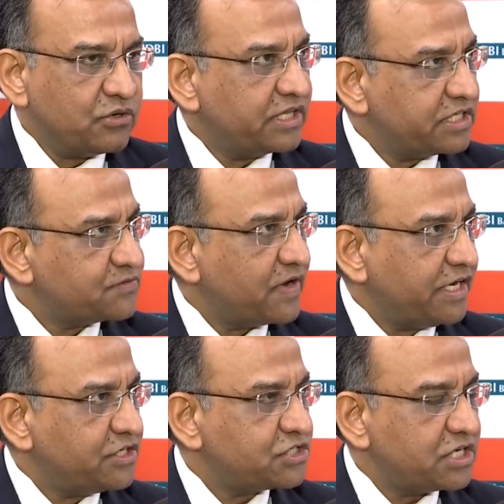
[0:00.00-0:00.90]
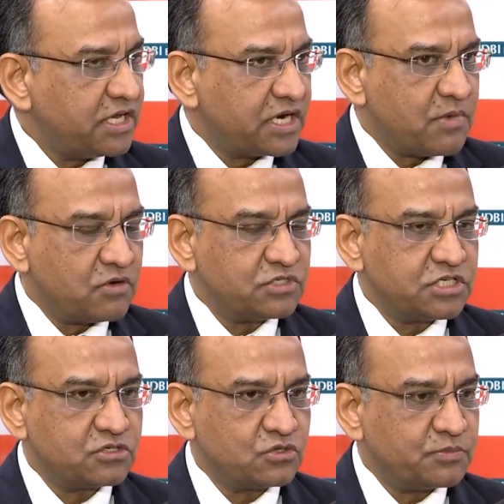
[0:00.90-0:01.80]
during this financial year
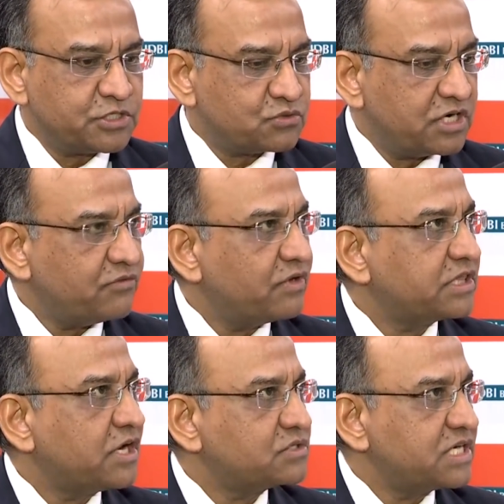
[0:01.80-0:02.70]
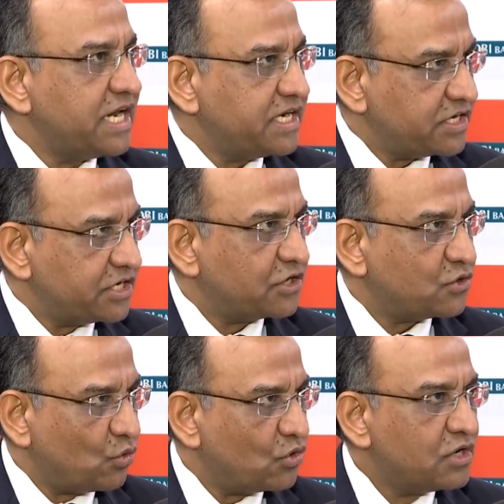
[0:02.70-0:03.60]
amounting to rupees
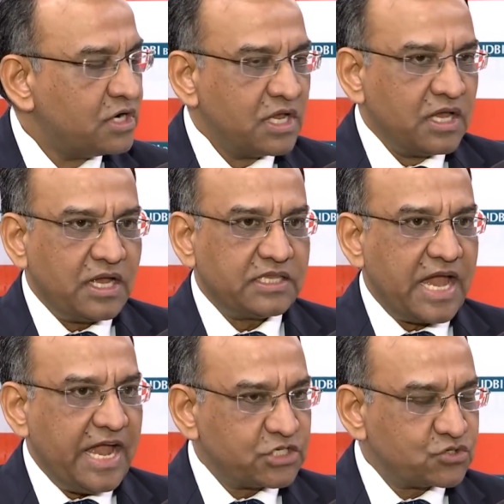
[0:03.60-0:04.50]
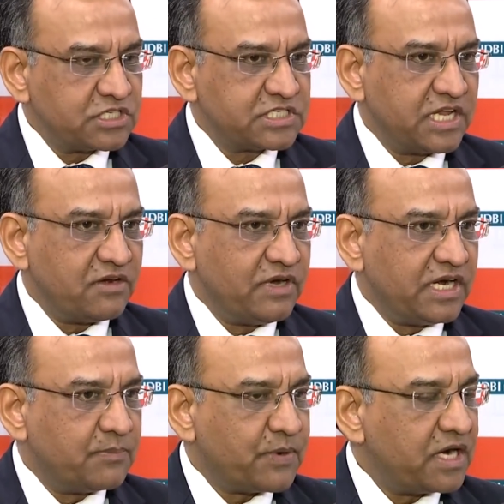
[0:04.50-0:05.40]
21800 crore the actual sale
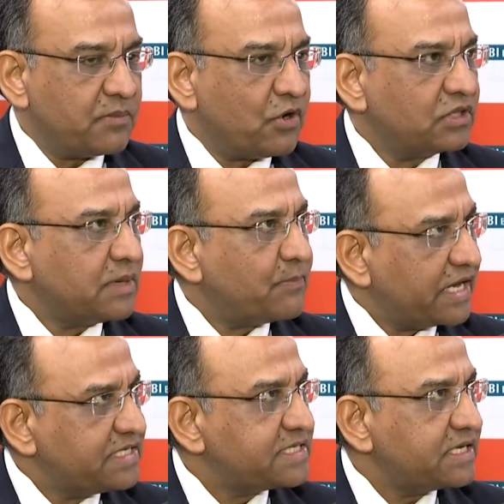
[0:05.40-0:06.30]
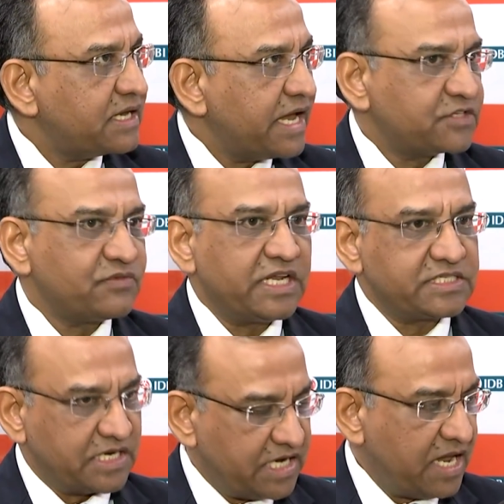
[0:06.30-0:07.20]
will depend upon the pricing as well
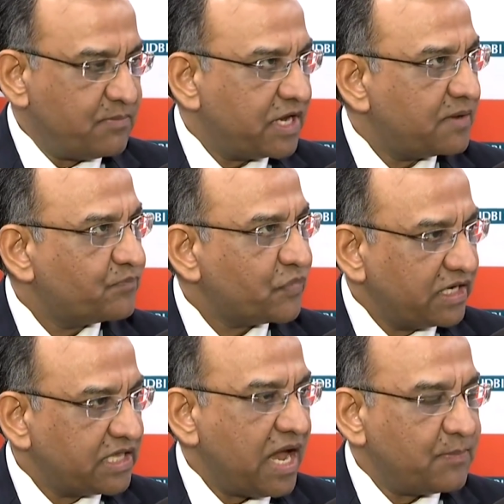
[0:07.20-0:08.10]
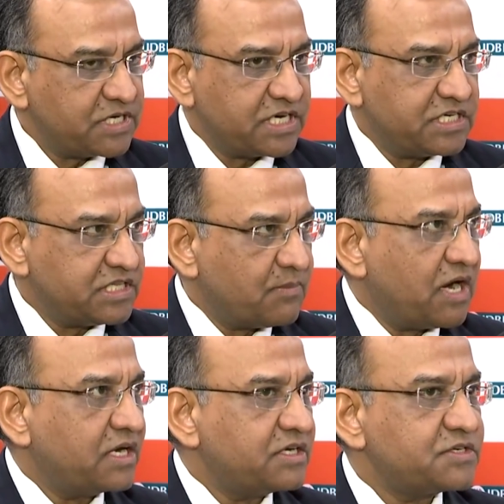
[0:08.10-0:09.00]
as the timing and the appetite in
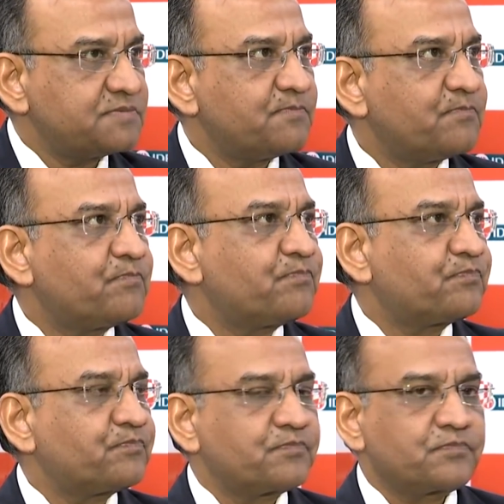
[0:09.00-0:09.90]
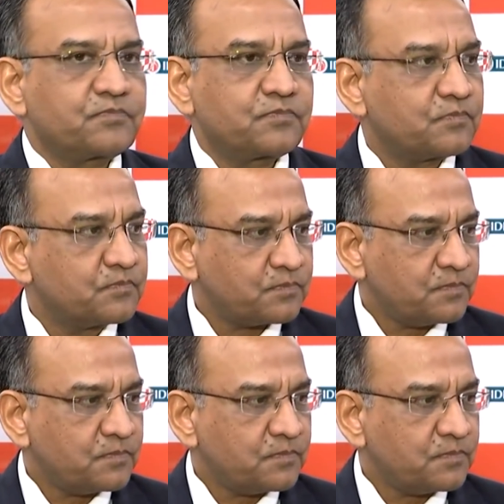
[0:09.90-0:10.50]
the market Fair enough,